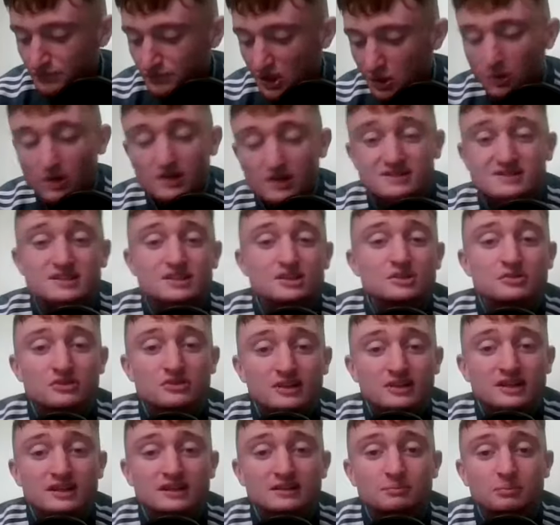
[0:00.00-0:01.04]
What do you
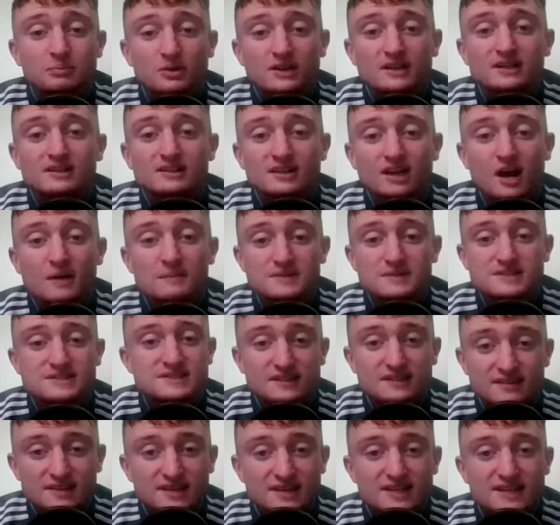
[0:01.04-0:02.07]
think? Put it in the comments. Do
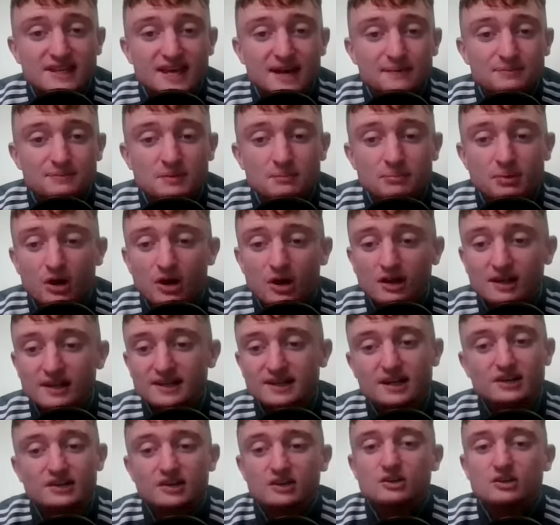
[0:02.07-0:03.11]
you think he kept the ball
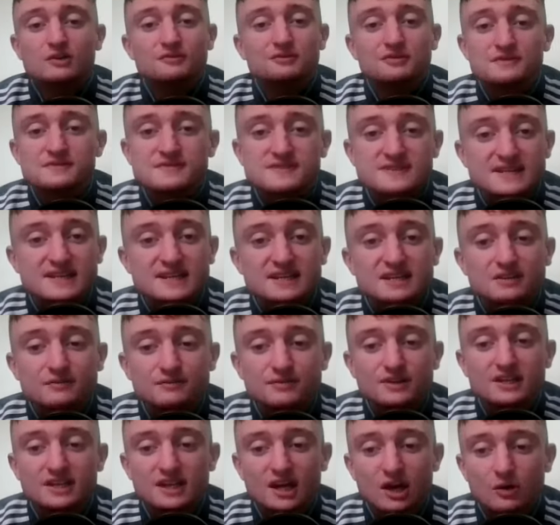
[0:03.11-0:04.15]
in? I don't know if you've seen the
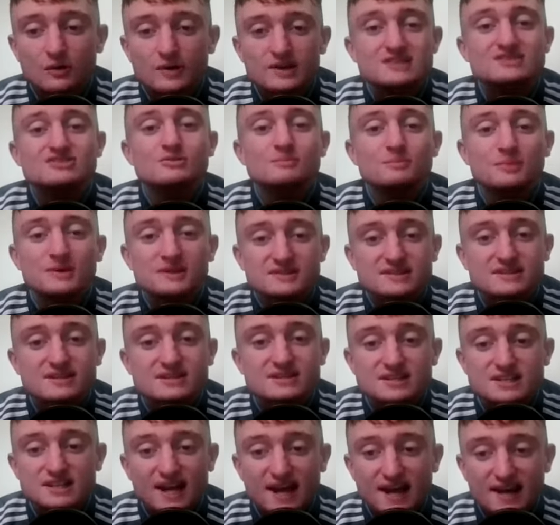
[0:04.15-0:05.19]
video. It's up on
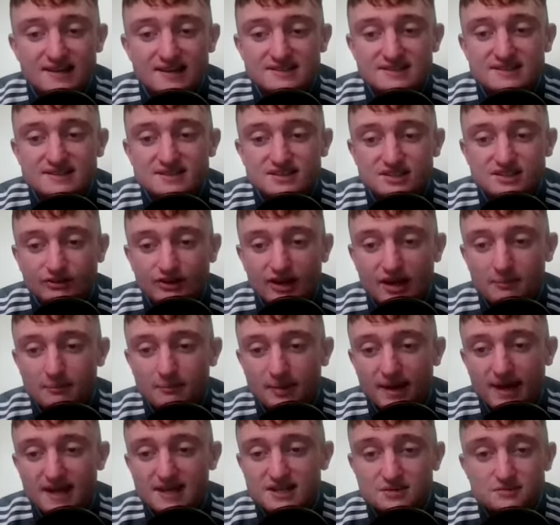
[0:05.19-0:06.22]
TG Carr's Instagram
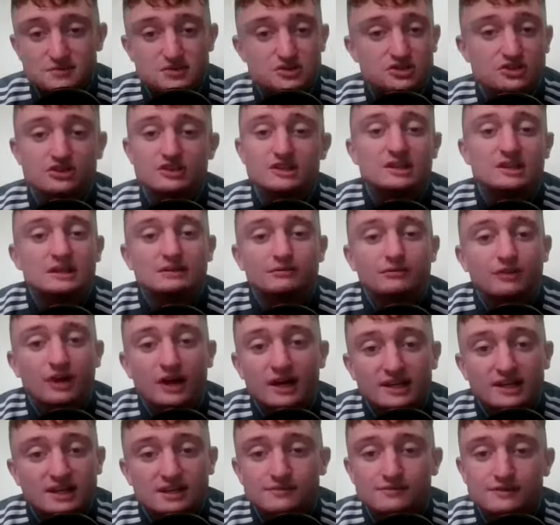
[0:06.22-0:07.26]
page. I'm sure you can
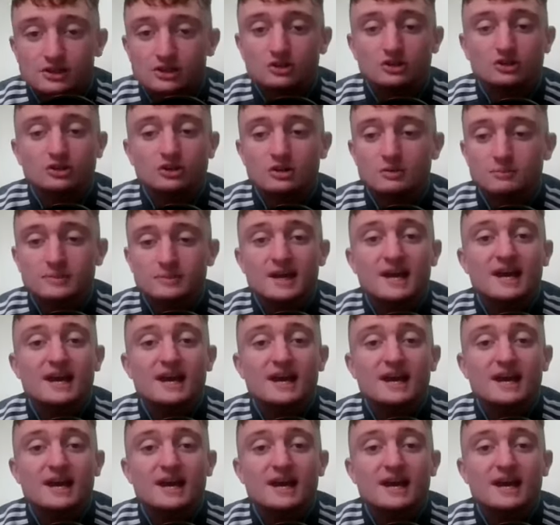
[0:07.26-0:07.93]
find it if you look it up.